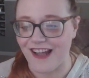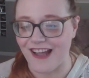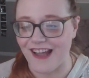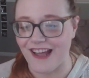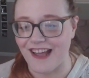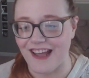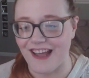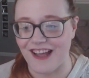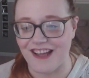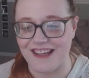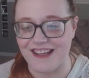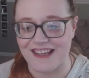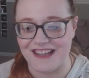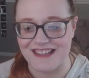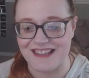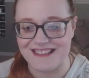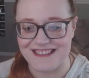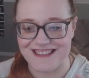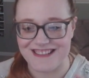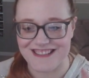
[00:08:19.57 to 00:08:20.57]

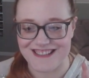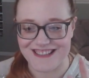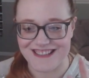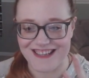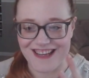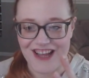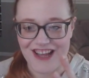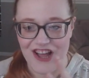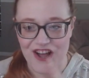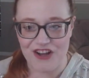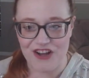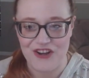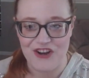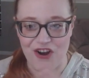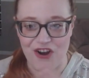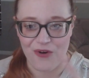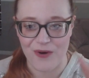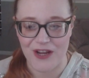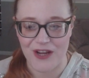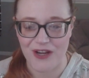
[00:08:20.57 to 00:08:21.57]
and
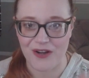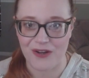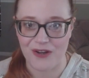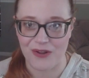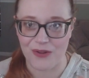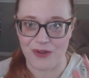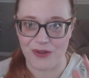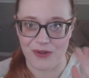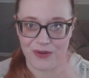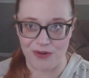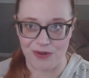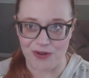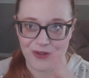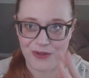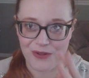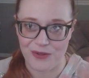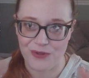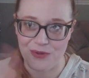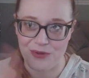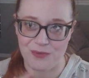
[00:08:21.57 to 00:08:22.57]
going
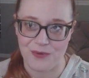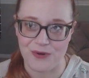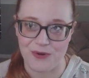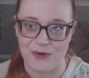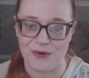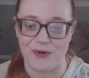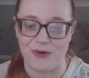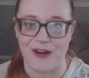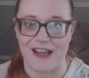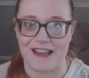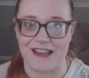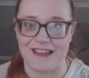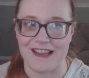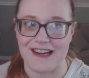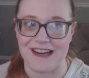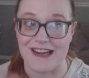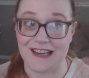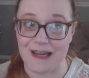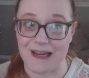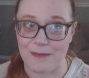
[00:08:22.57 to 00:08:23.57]
through, and
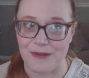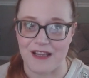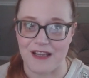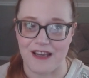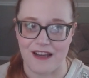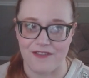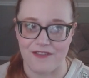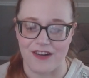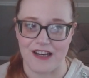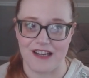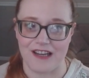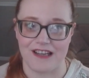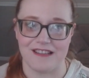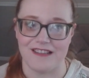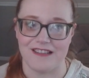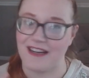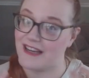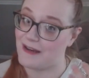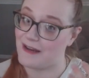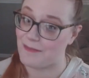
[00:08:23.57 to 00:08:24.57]
then I keep thinking of
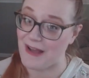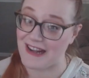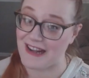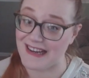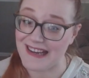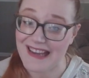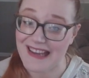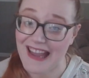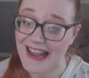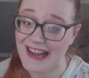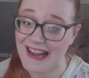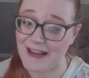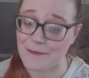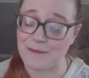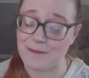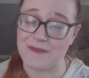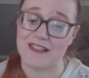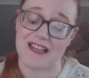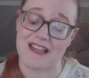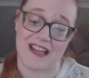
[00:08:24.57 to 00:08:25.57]
ideas, and I keep adding
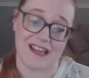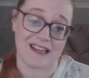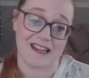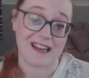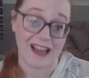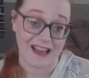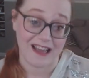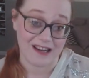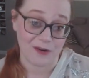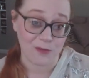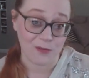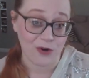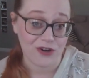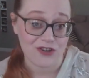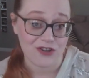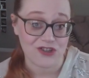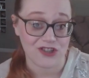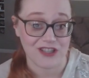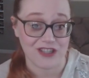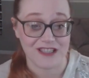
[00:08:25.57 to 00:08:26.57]
games and adding
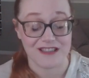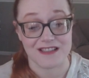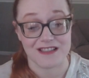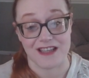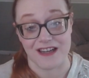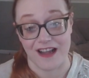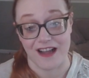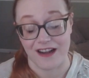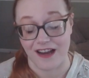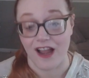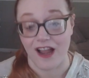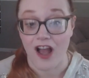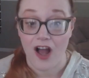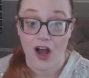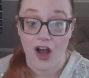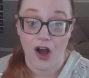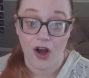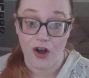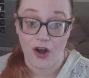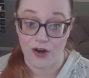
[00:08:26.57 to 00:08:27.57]
worksheets and adding,
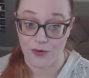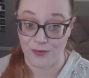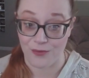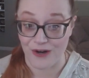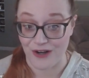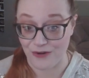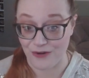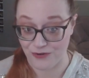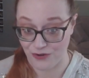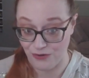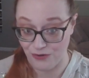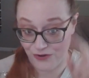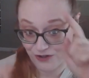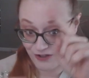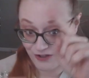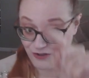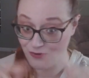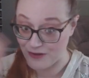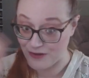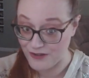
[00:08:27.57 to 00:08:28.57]
well, you
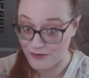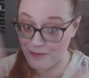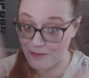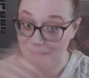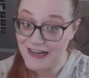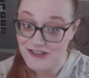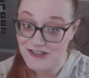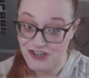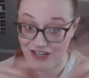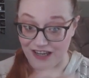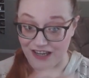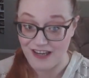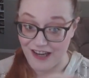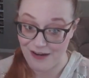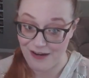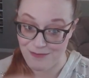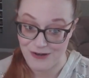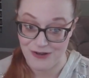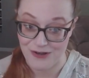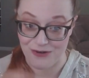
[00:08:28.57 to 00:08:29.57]
could do a little matching
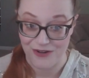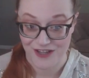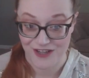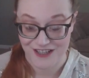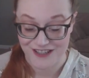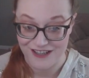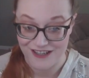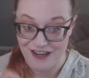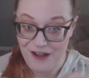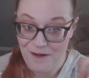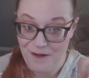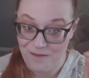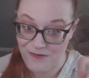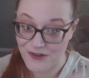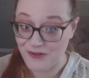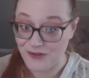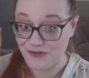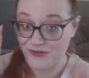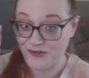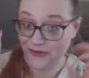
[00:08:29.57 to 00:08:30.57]
game, and you can,
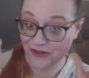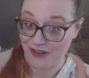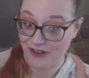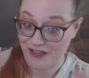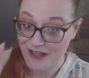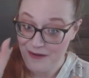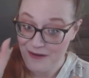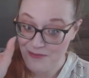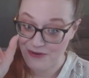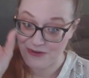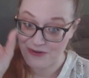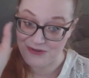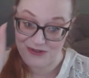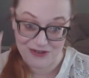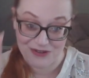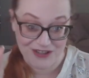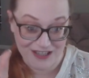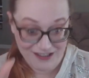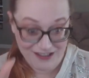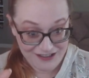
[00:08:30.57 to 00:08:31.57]
sort the Hebrew
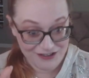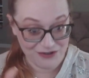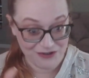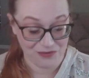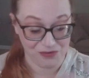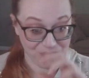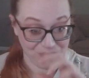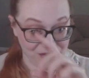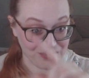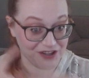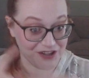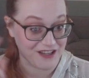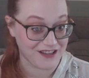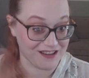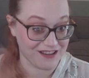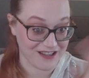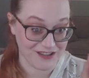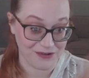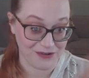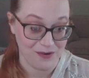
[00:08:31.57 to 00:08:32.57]
to the English word,
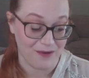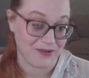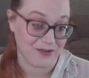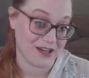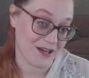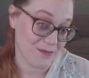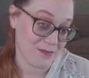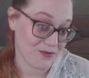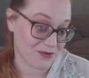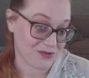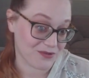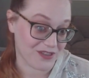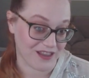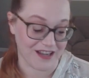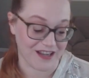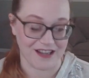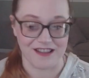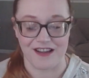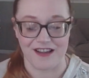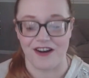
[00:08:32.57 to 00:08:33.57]
and then you have a Hebrew
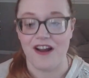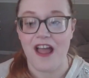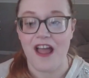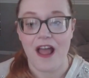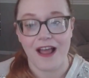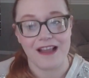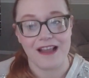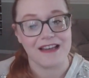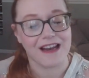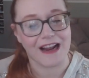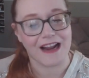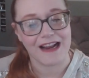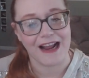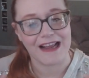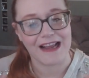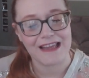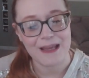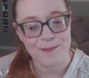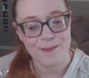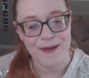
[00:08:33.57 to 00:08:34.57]
thing in there. And
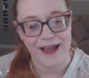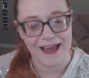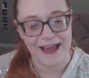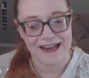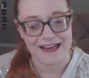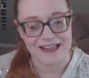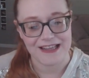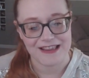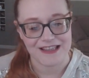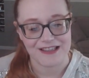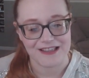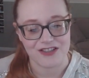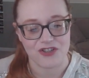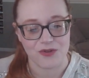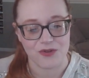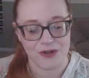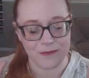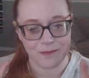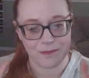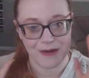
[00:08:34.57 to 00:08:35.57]
I keep adding things
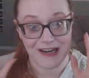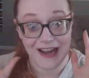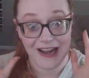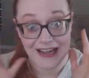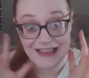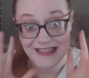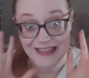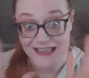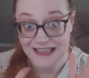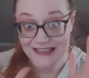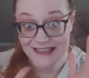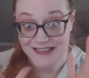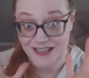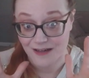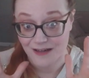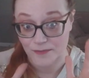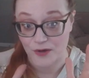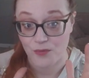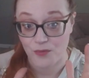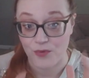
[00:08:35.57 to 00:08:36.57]
to it, but I think it's
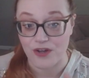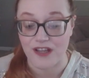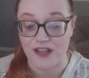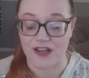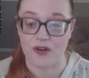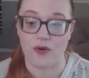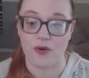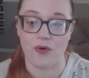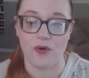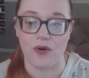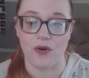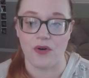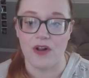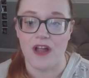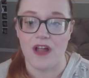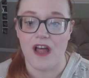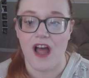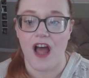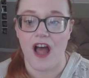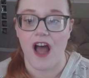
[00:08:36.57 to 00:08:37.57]
going to be really
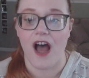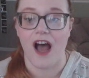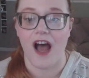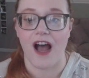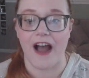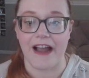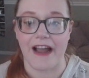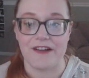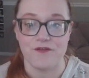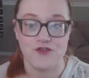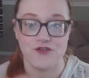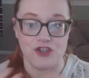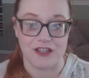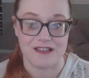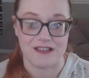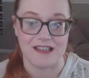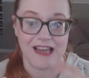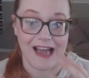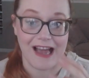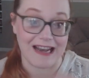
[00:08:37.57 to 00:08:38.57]
cool. I've
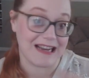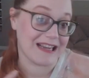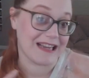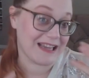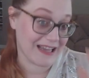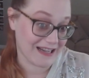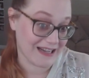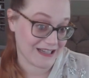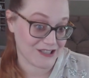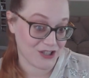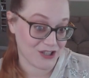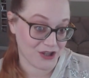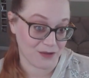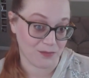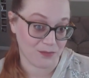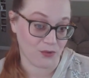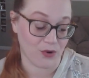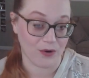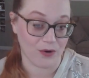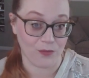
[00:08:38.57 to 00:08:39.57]
just got to get it to
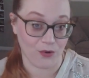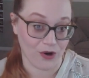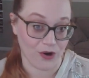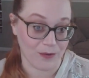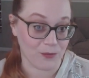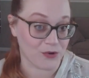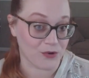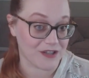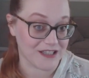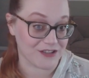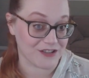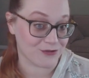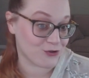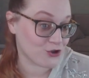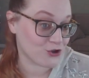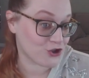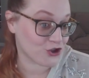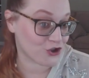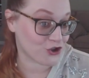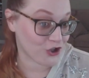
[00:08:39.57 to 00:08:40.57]
the point where I'm willing to
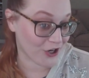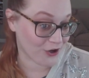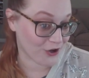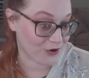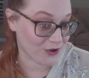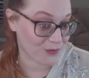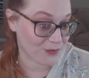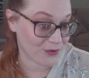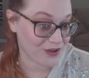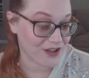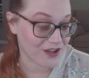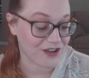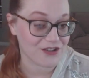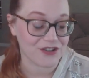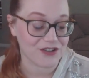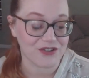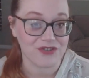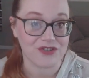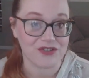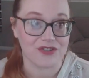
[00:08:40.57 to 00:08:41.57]
share it with
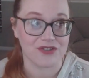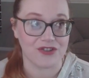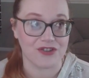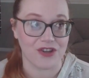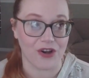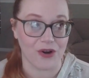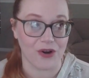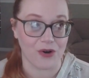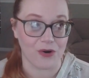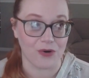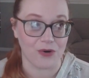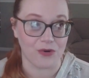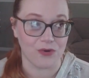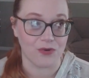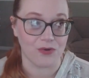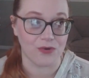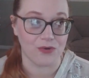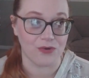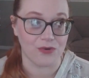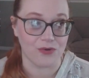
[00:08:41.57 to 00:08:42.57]
others.
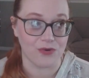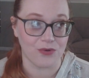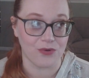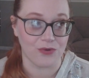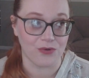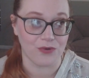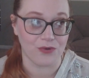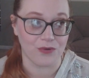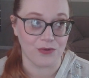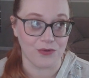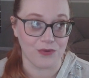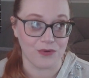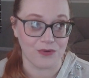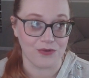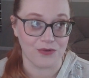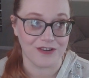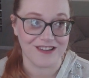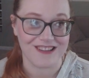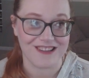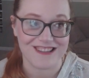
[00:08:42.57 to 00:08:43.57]
So